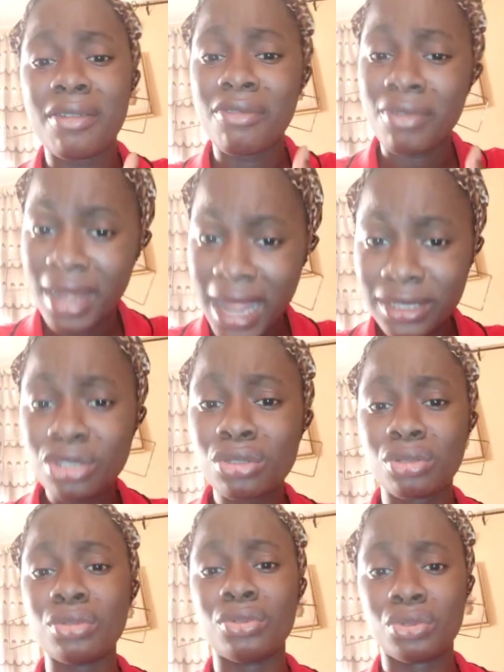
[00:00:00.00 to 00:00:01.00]
react
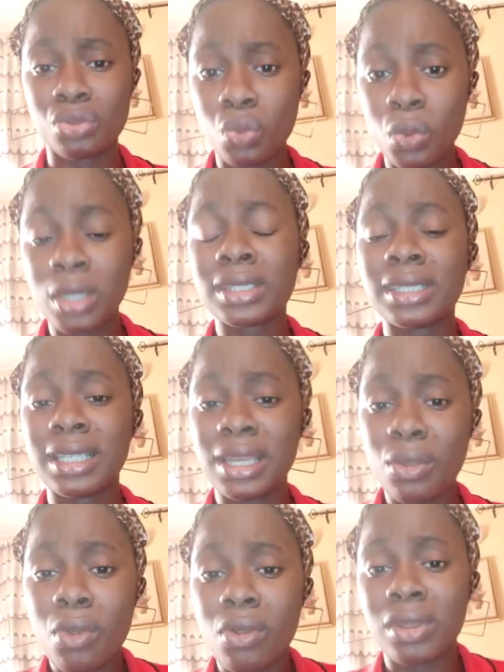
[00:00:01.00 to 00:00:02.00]
to what
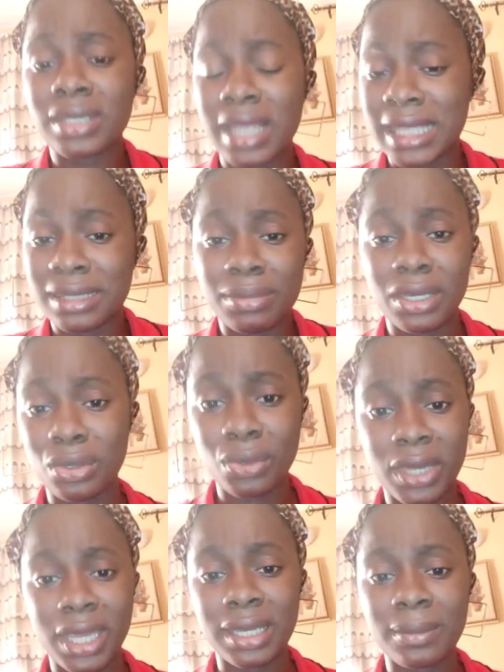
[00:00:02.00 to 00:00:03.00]
Liquorose has been doing.